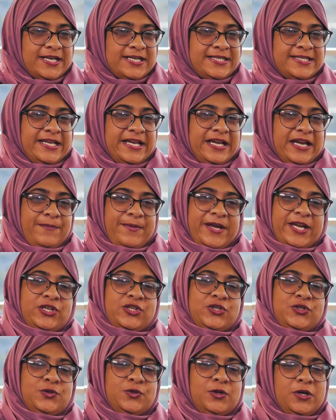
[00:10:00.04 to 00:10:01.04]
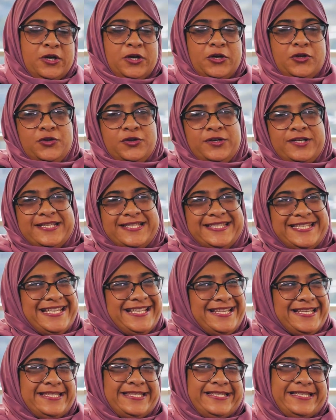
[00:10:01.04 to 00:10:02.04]
asking, I bet you didn't
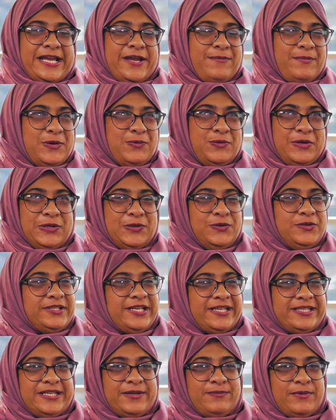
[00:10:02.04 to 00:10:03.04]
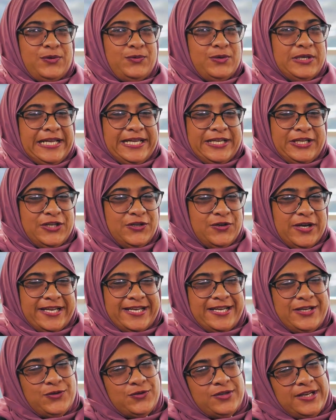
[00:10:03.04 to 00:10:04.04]
see this type. And we looked at him and we were like, you know, I
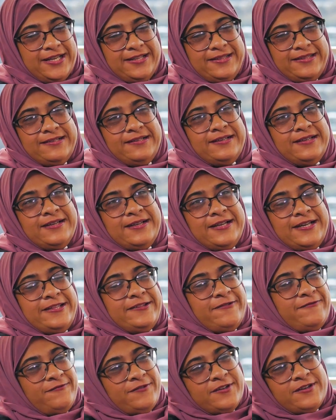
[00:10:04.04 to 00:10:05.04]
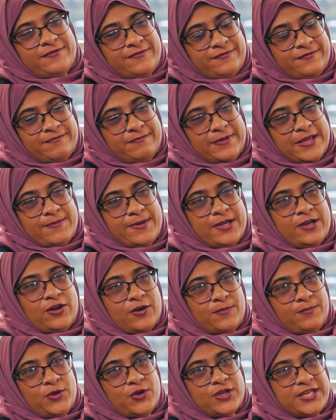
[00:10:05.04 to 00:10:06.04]
think you like the fifth maybe
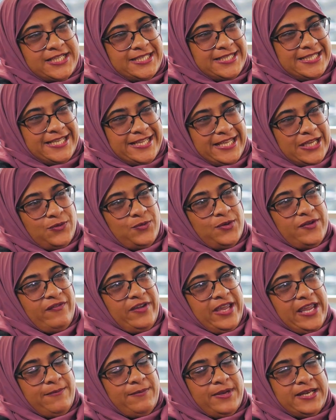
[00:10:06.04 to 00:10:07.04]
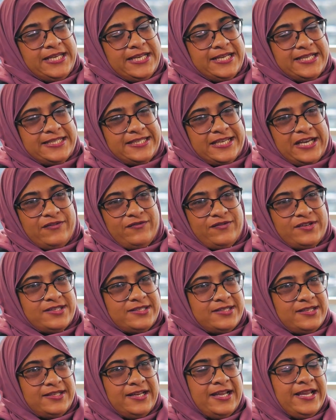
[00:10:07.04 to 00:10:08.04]
community that we've came and did a site
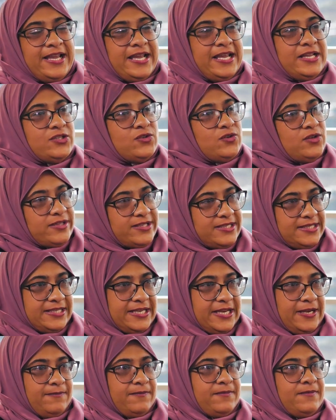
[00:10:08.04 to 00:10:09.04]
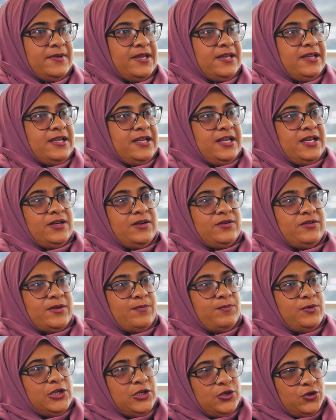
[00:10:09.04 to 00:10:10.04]
visit, and it's all the same. You know, the
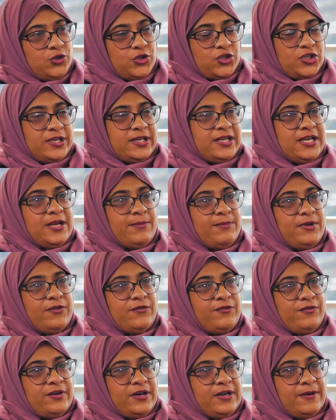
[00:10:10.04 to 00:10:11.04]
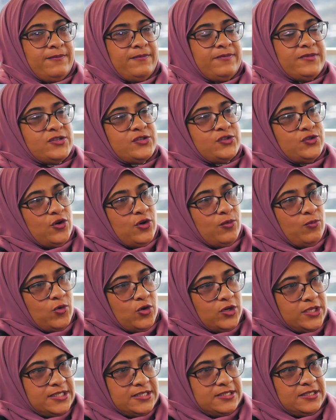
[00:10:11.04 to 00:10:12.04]
pollution coming from the
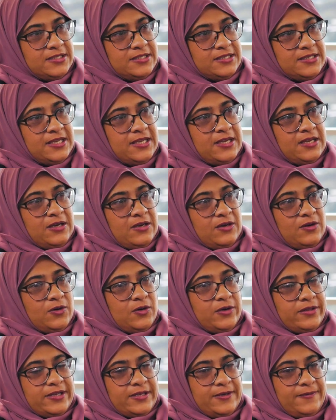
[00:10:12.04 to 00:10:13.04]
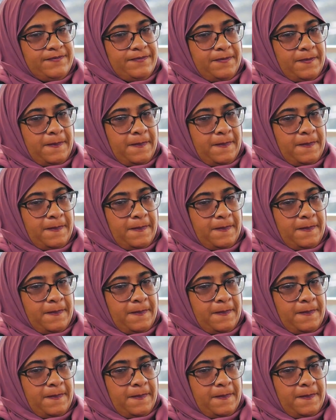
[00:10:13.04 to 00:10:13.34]
stormwater or the